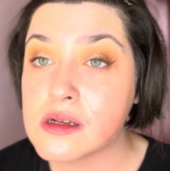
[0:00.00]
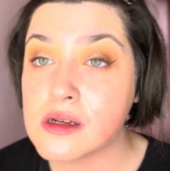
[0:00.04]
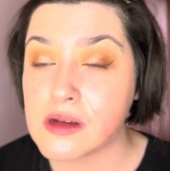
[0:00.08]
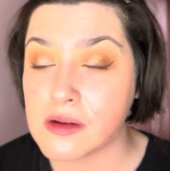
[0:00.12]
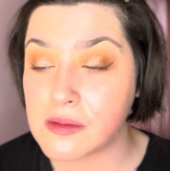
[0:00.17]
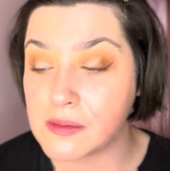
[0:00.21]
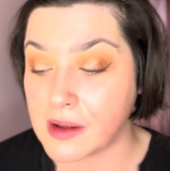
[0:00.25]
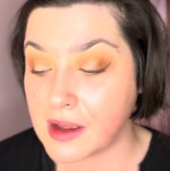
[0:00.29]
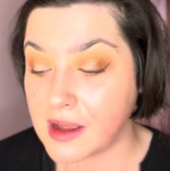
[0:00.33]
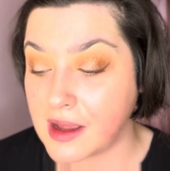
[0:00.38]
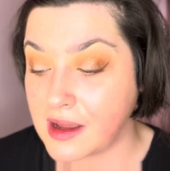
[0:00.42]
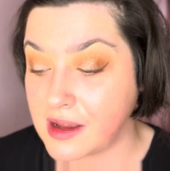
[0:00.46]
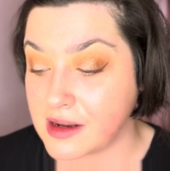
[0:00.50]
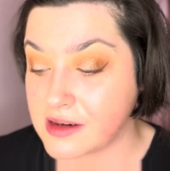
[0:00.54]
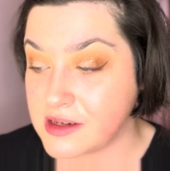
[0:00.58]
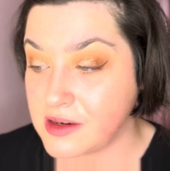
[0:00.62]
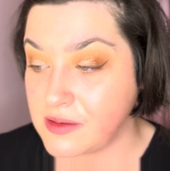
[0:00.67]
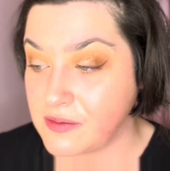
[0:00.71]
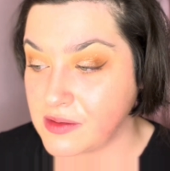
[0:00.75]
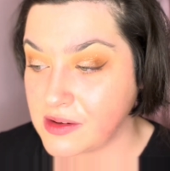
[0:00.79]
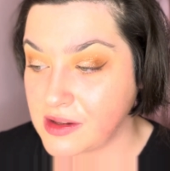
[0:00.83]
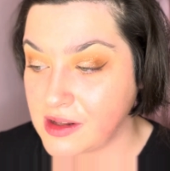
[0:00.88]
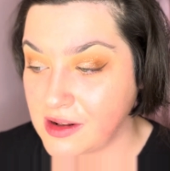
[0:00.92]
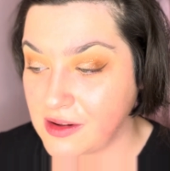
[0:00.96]
Okay, I actually
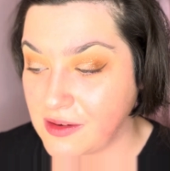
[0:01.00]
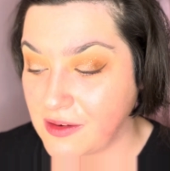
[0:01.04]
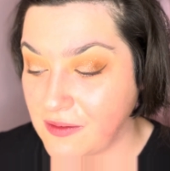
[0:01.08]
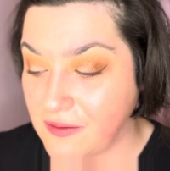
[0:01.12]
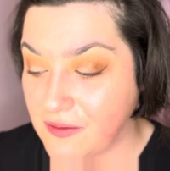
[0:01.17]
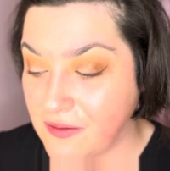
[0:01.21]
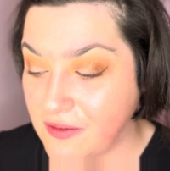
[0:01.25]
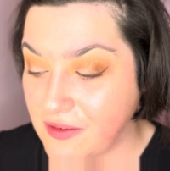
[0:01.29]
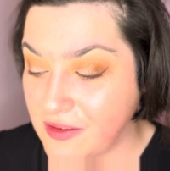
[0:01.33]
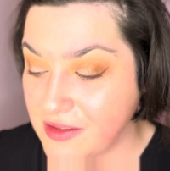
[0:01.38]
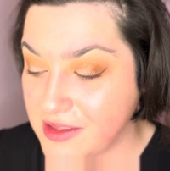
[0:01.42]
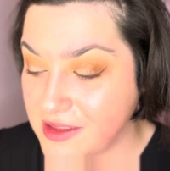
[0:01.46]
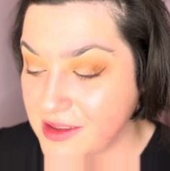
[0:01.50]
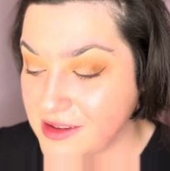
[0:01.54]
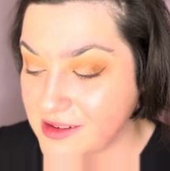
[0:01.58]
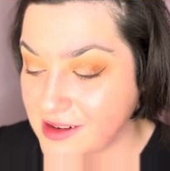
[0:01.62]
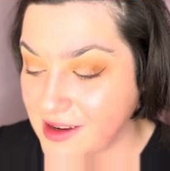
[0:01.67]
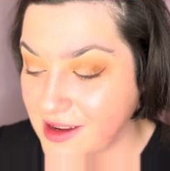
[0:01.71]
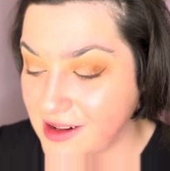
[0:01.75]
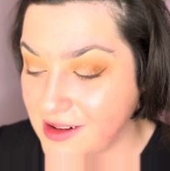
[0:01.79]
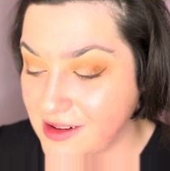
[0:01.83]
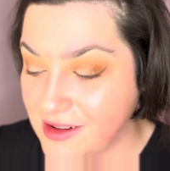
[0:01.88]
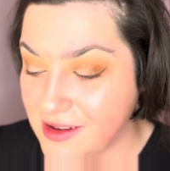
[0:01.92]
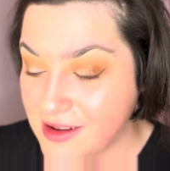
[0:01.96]
really love this
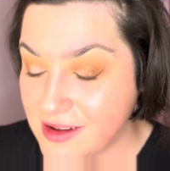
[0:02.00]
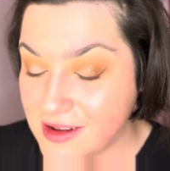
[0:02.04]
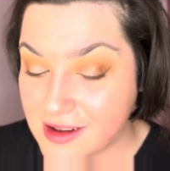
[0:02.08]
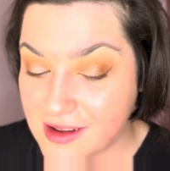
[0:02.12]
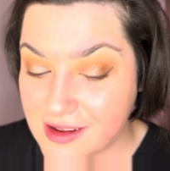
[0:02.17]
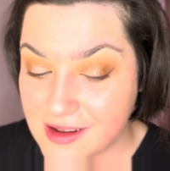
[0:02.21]
eye look.